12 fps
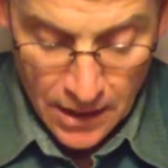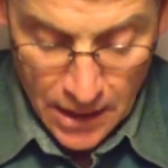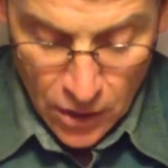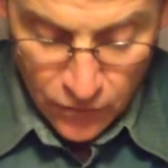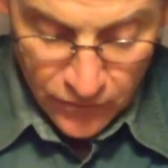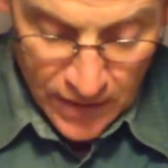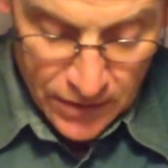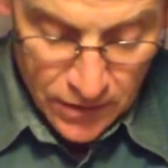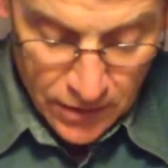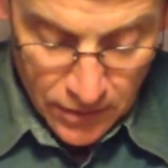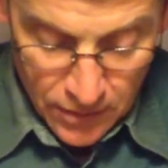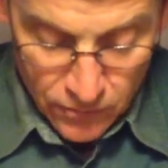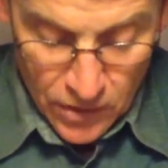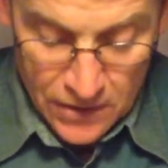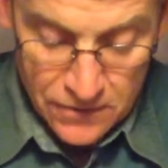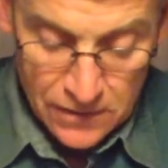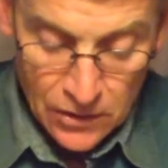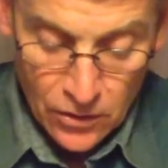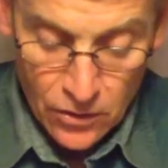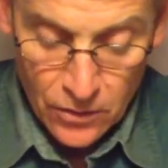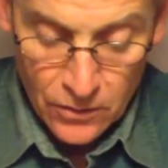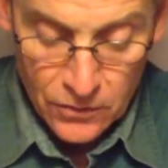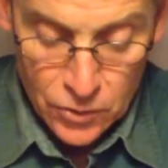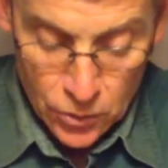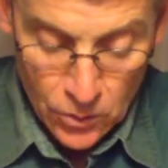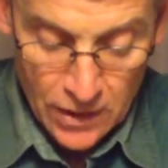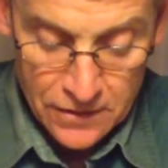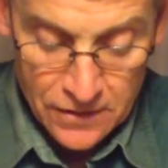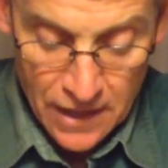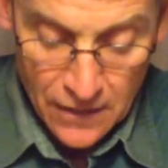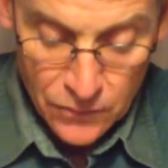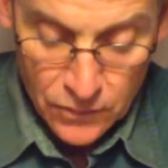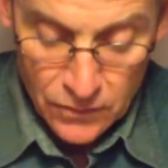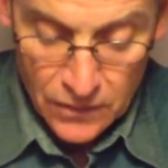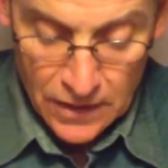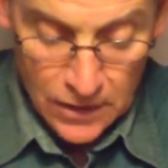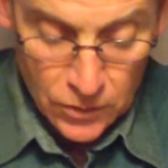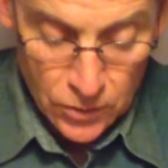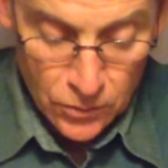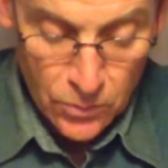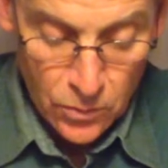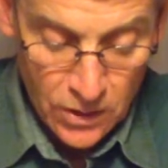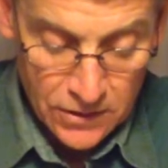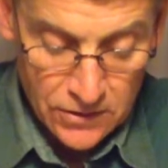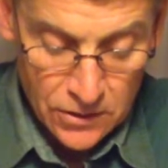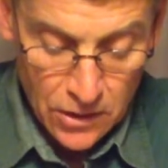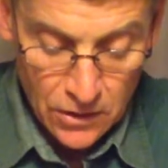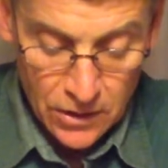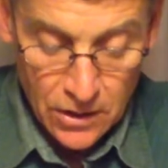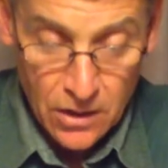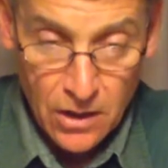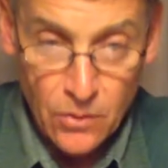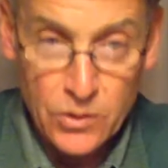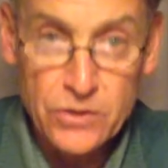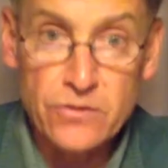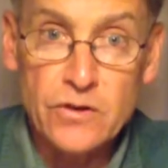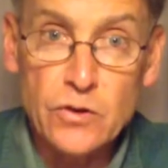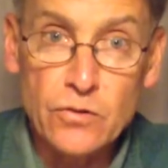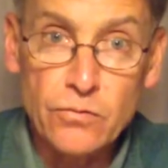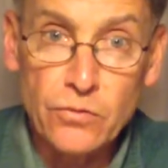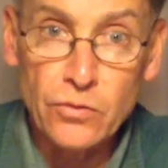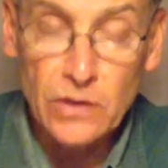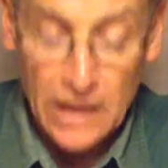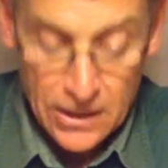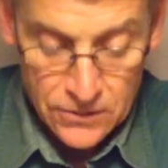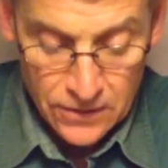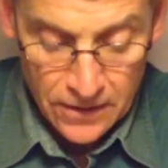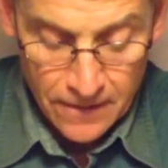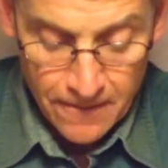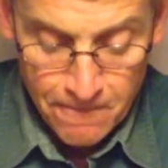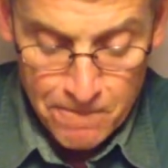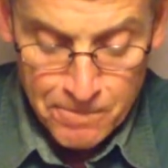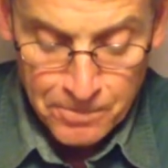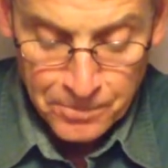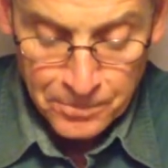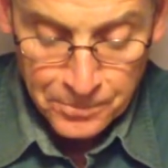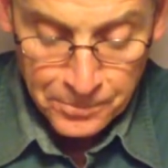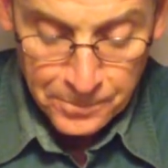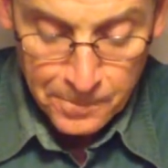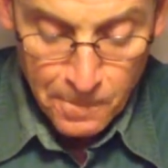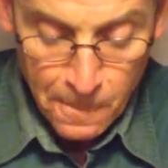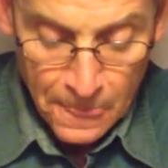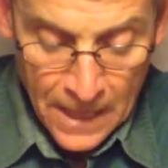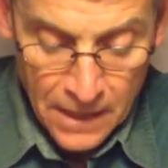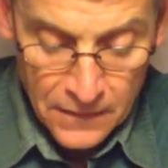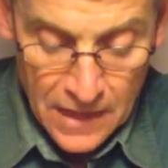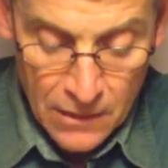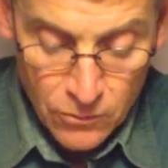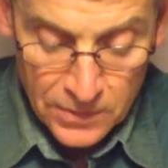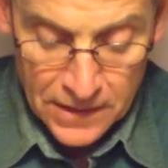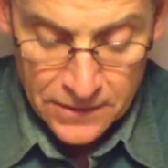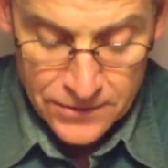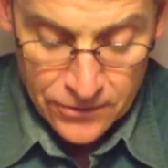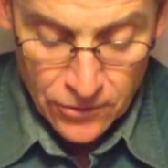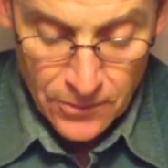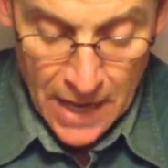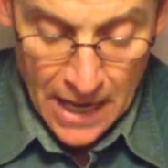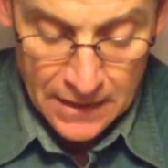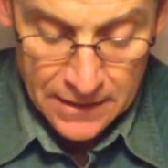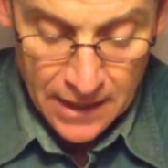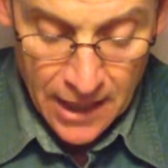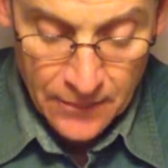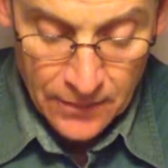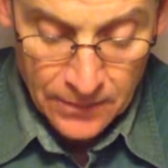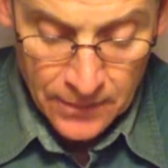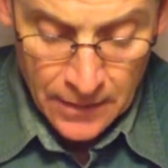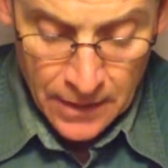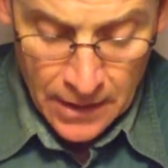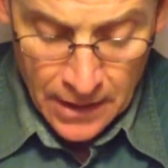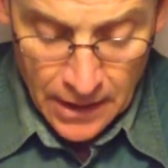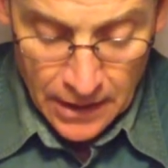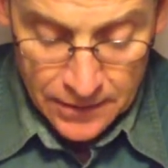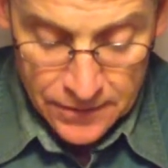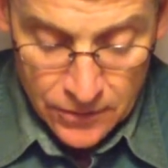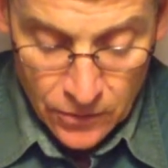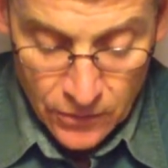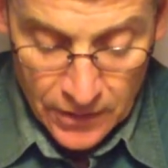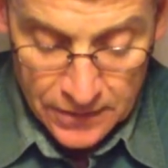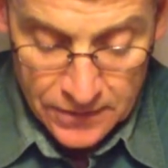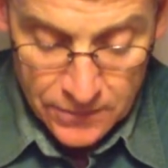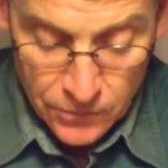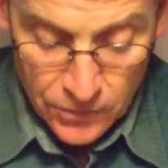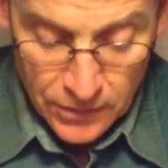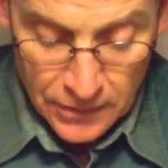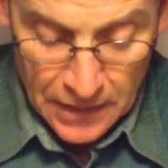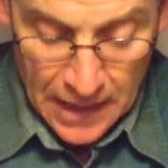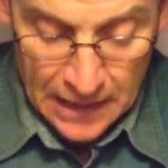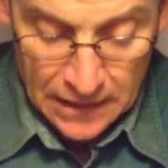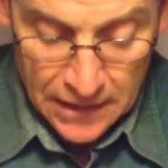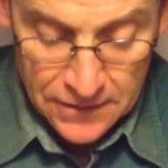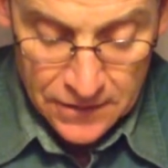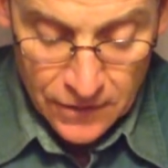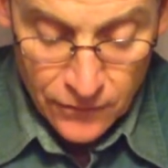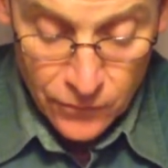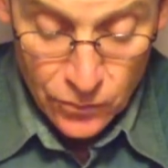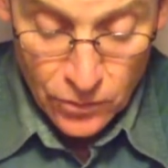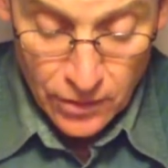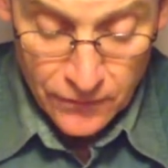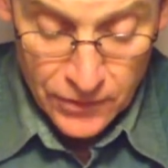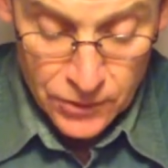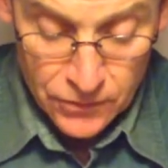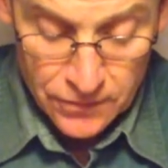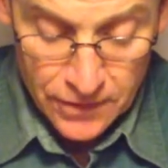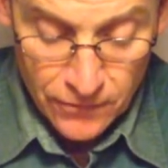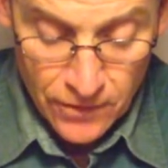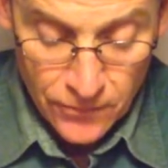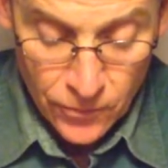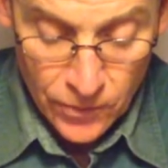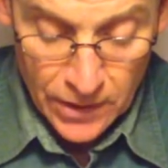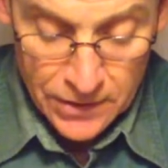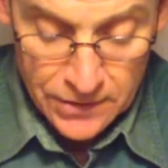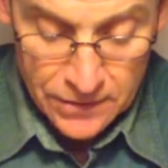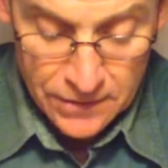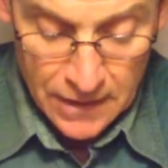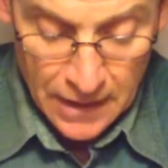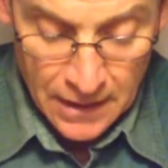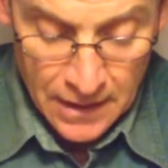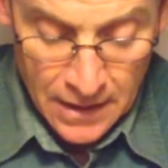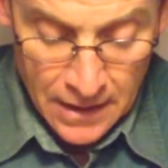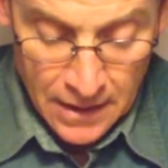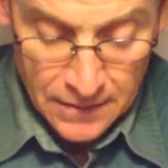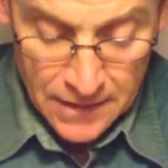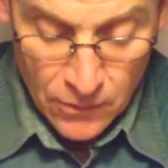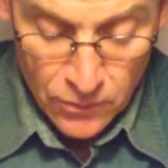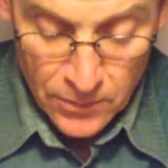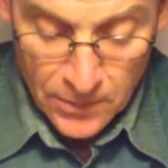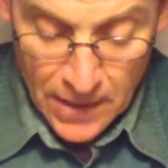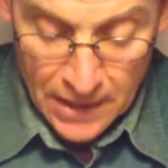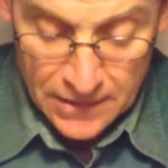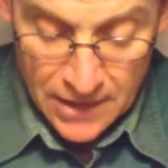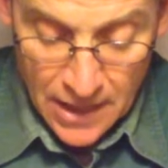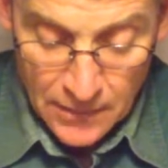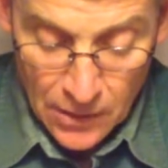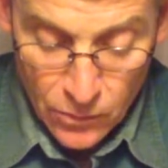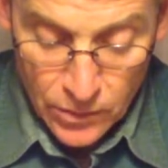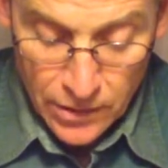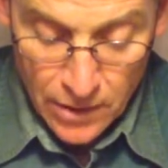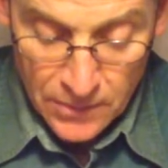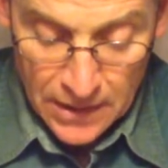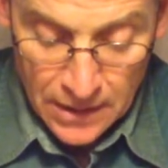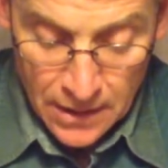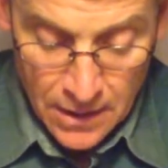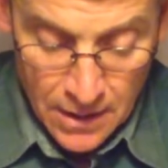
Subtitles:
offended wrestler choice after the 2-point stalling call, which is a new rule last year, that will be considered bad timing. And so that's one of the highlights here for officials and referees is that would be bad time. That would not be